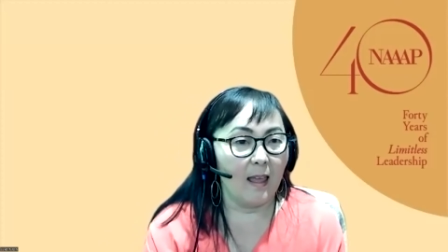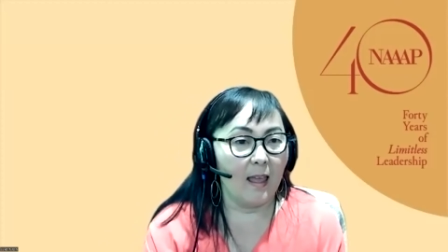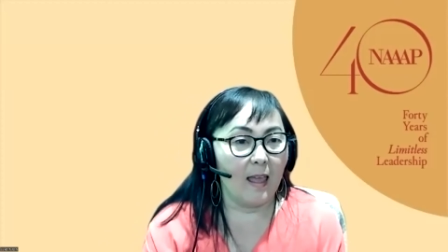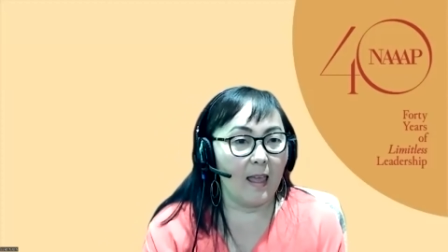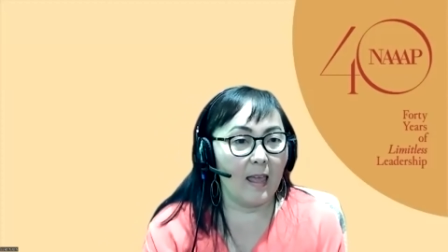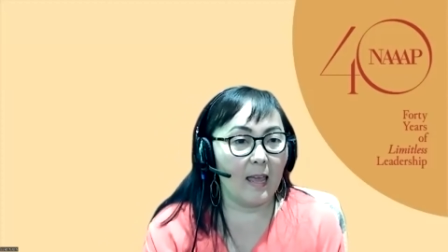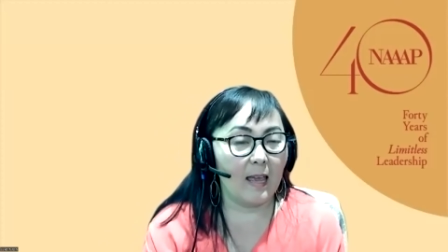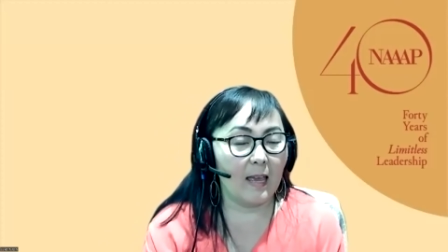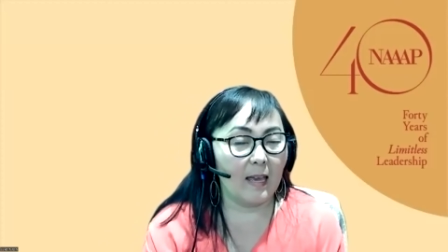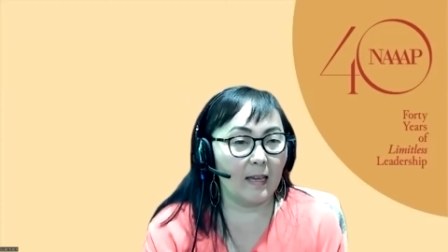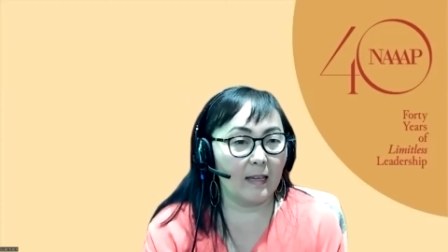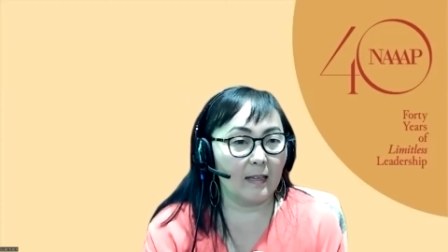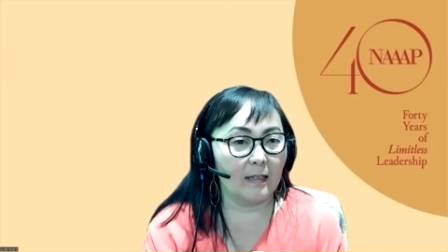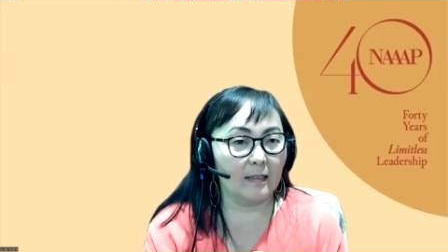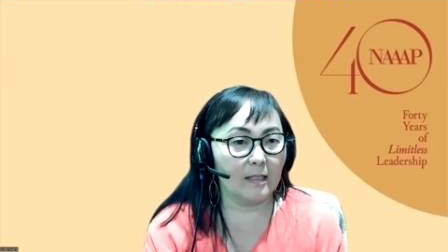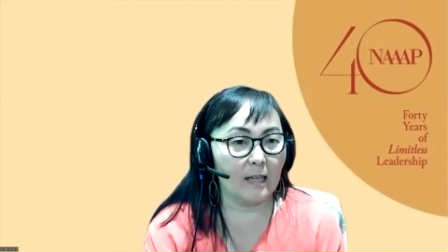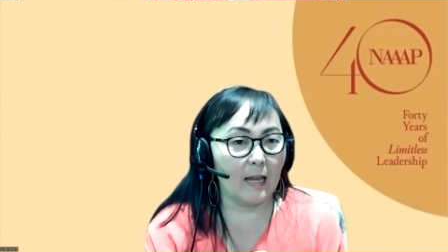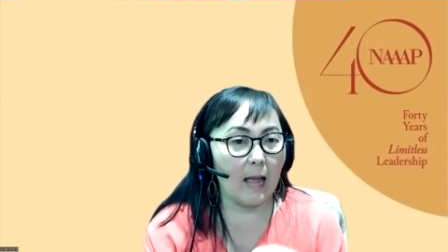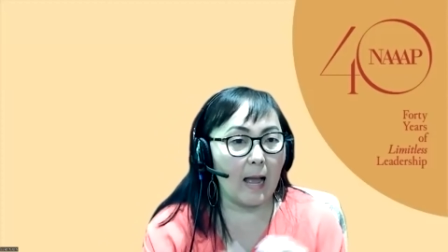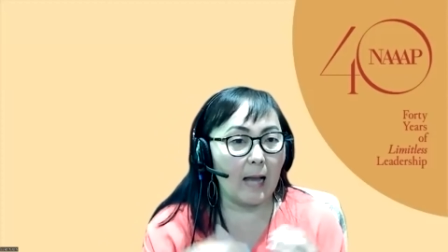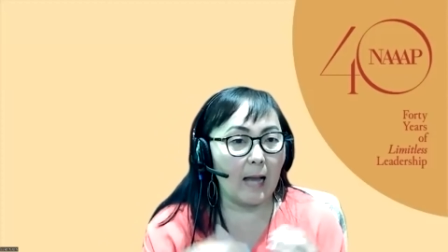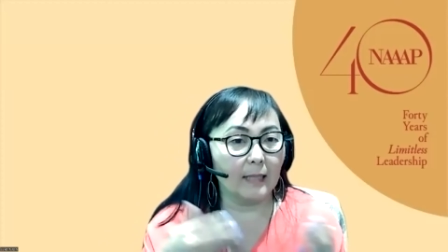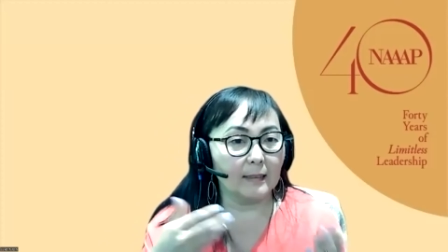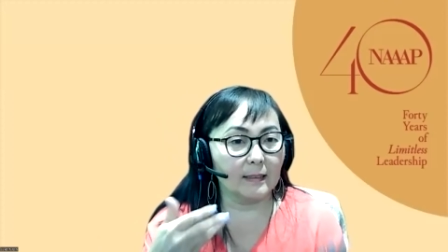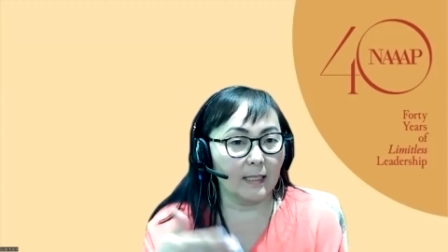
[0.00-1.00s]
and
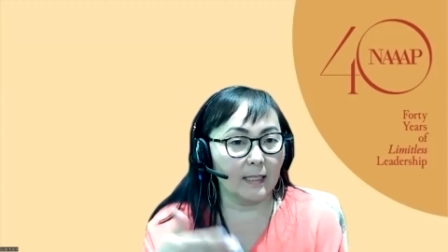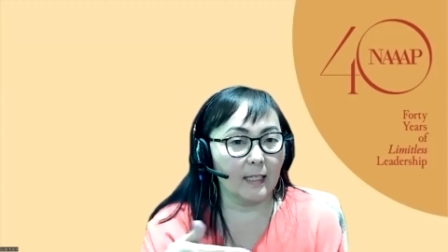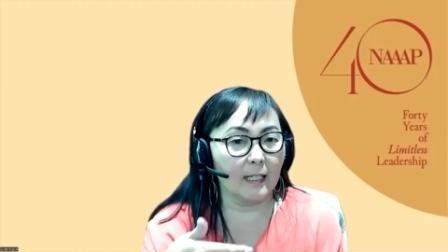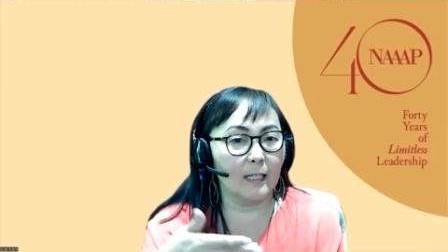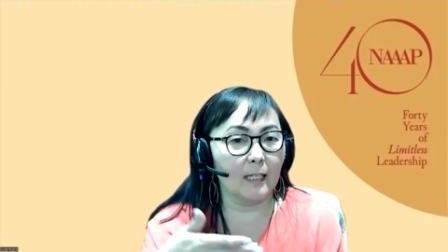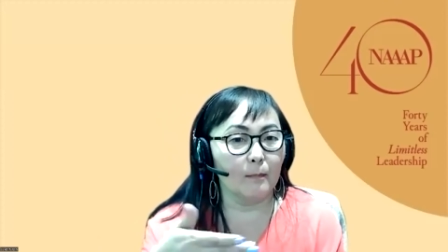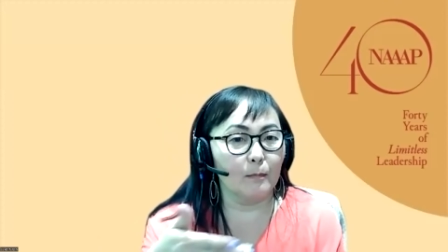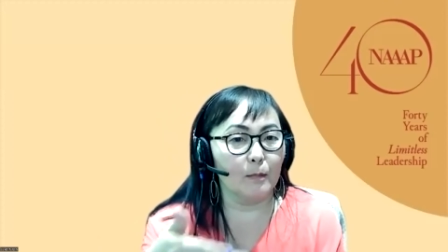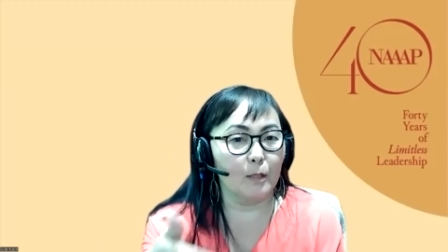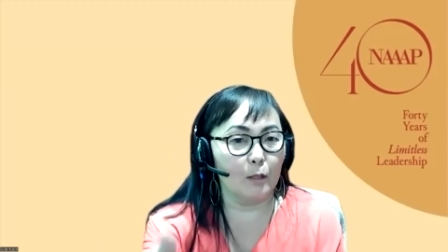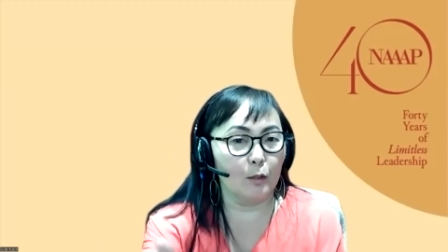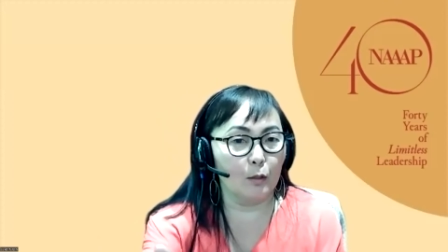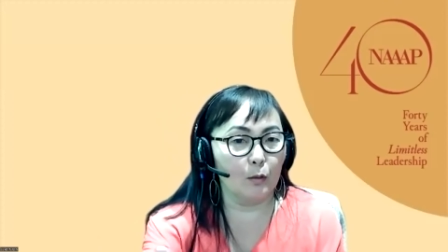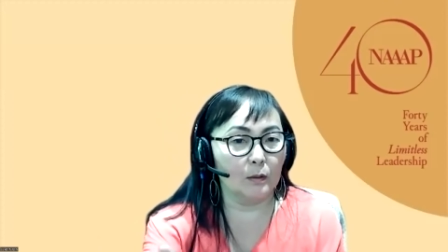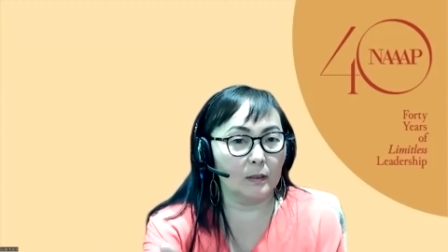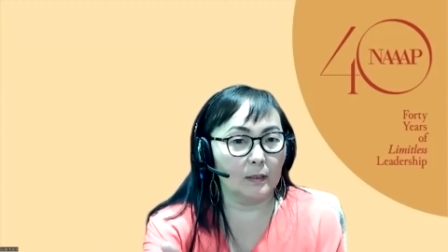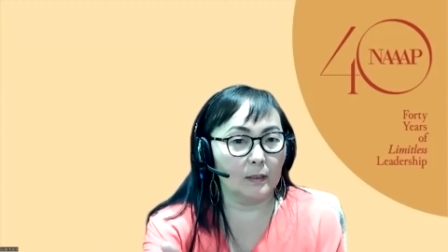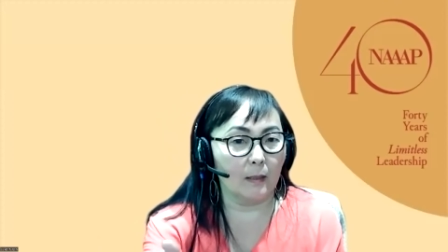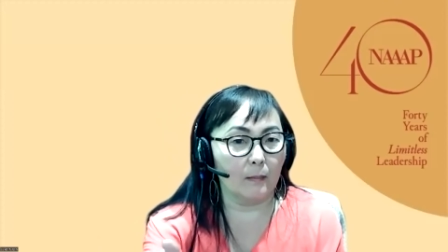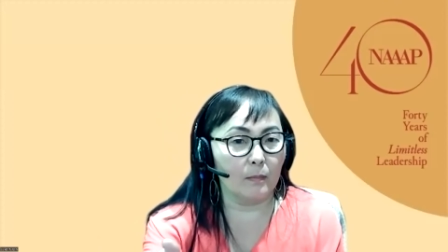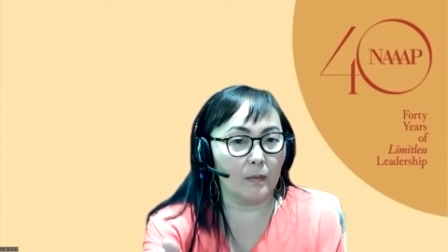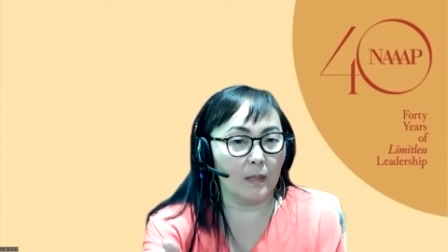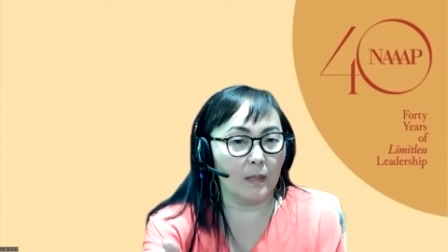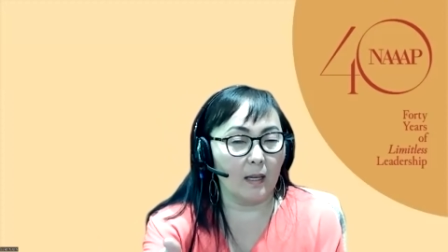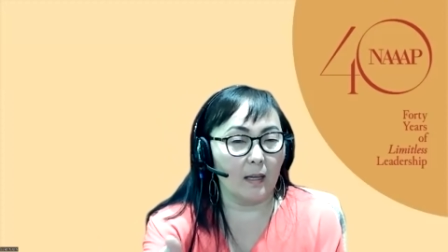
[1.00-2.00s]
asking him to do
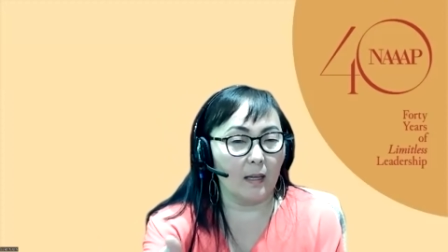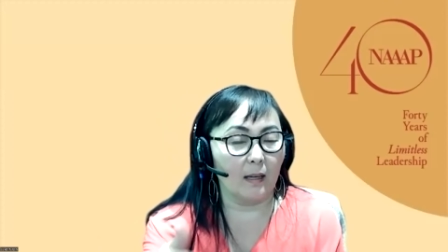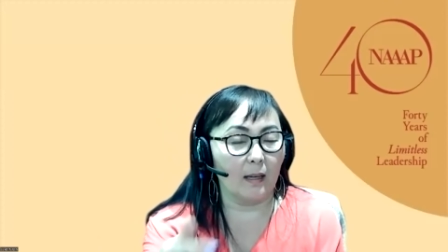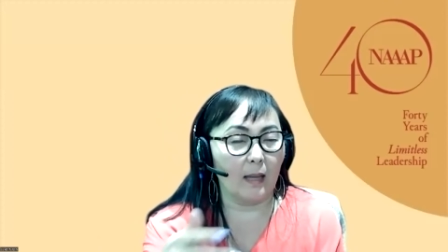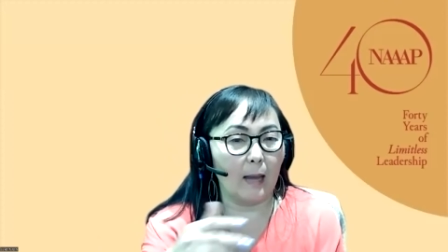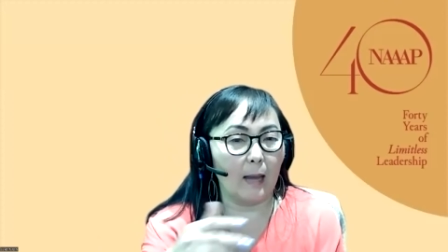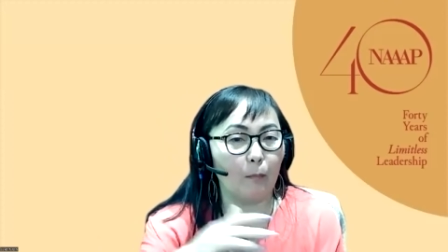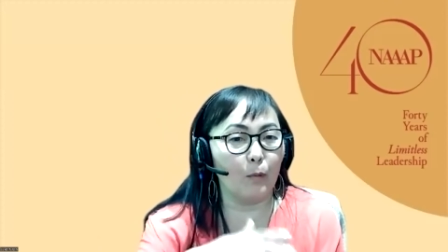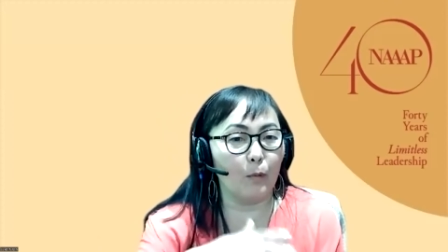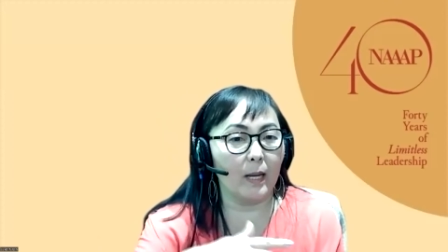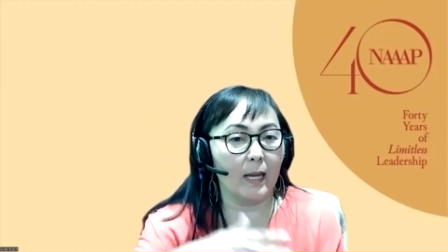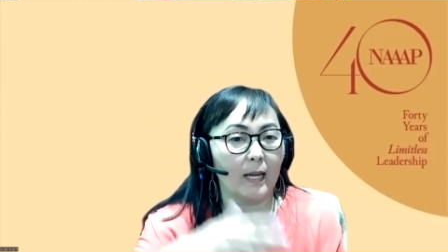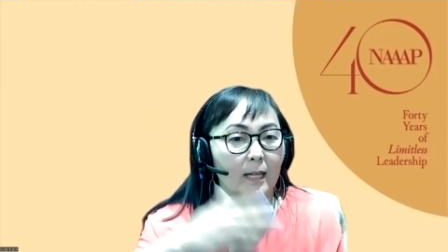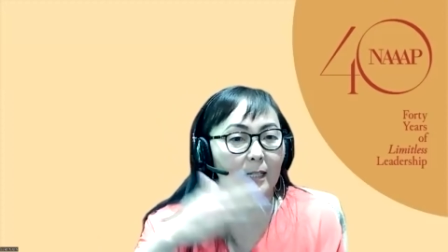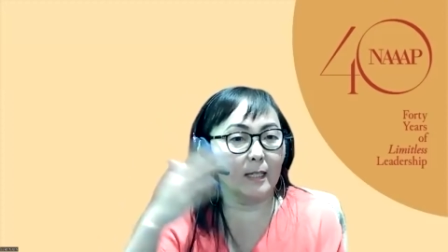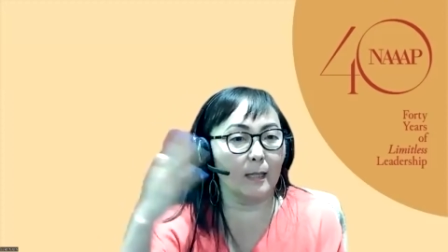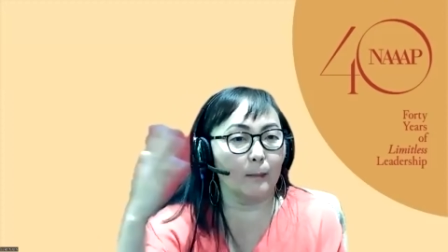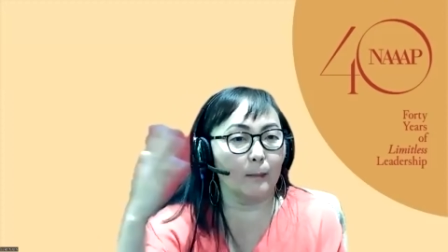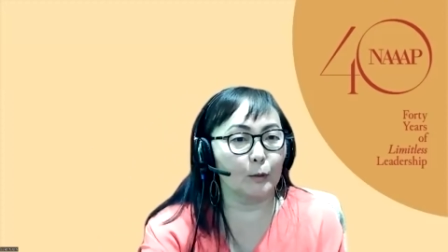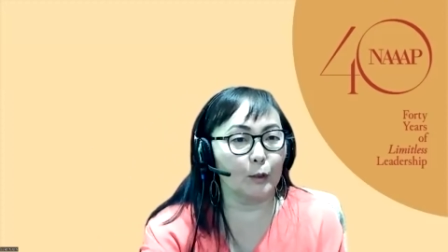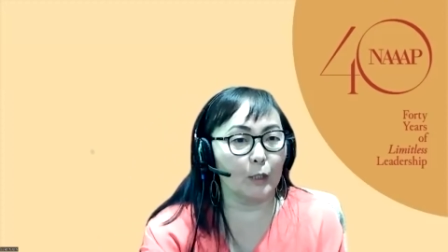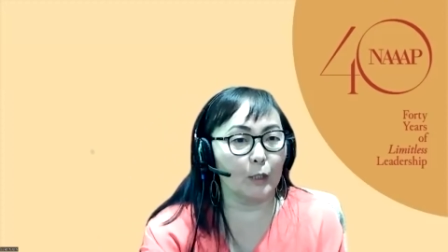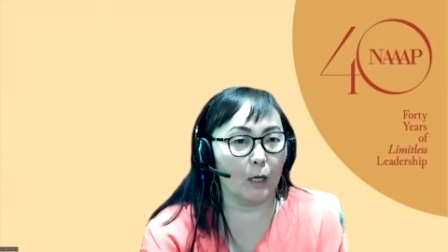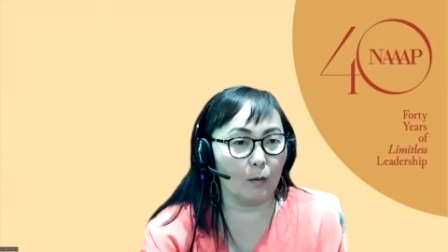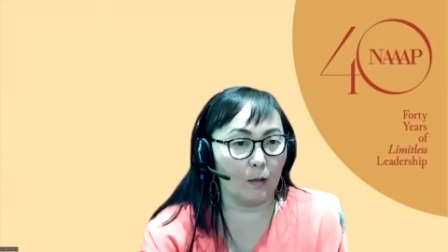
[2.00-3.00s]
something, and we end
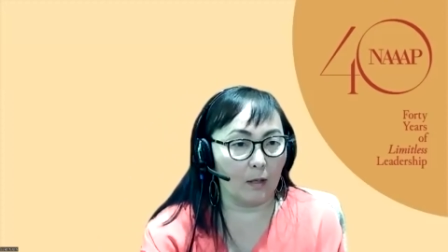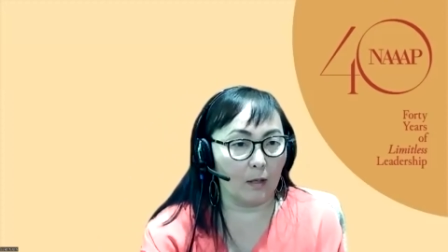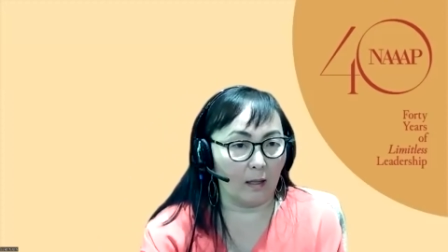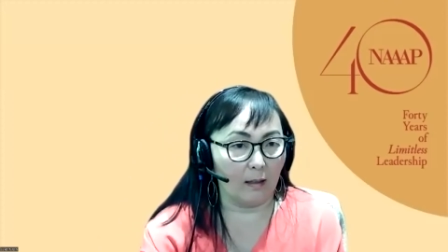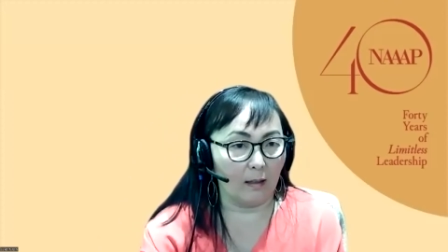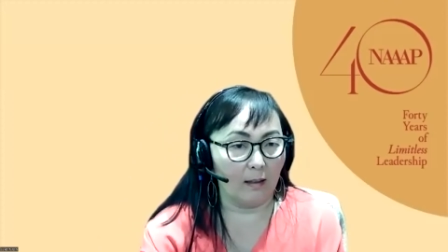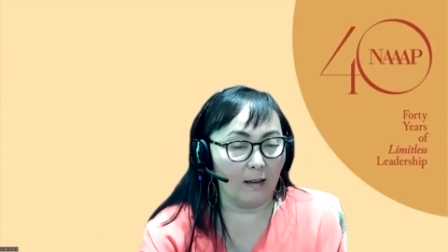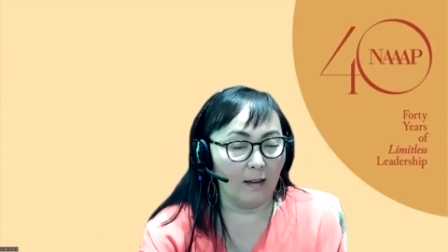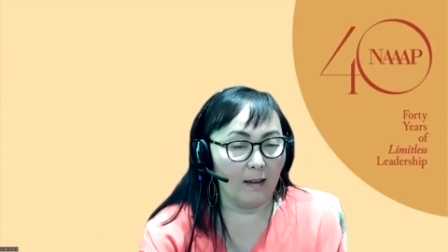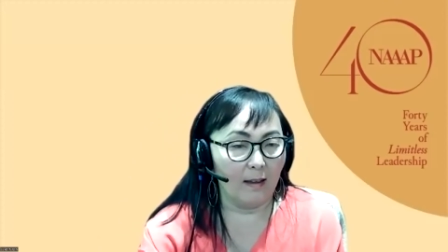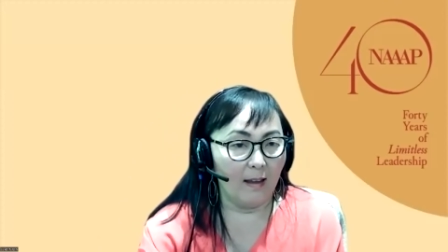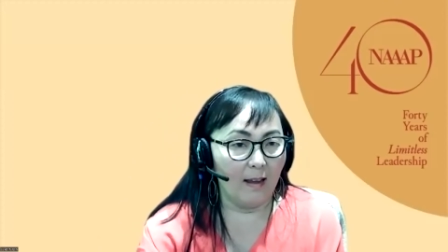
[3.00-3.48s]
up shouting.